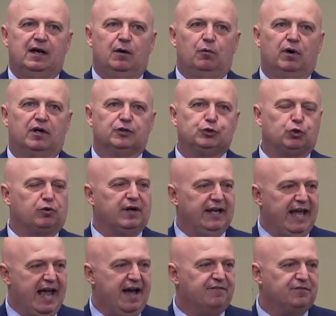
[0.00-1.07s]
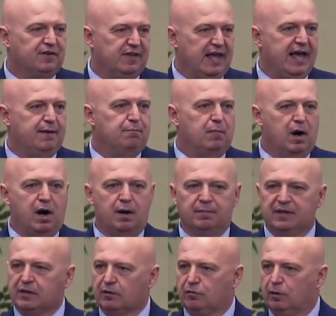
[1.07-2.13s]
Well, shortly after that, Mom
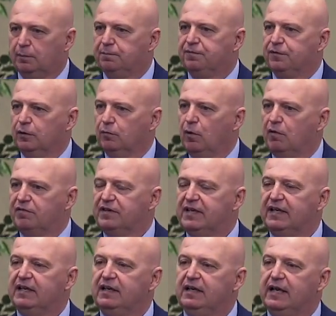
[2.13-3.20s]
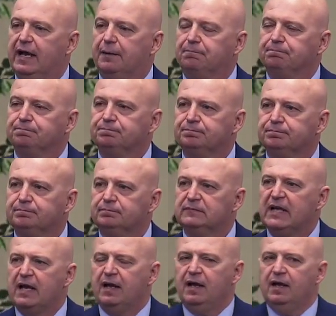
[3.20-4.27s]
and the group flew over to India.
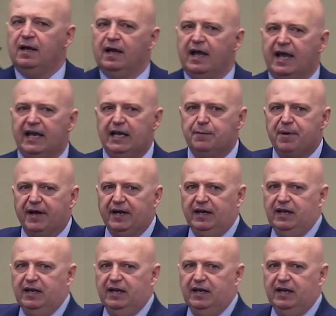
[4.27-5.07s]
Anybody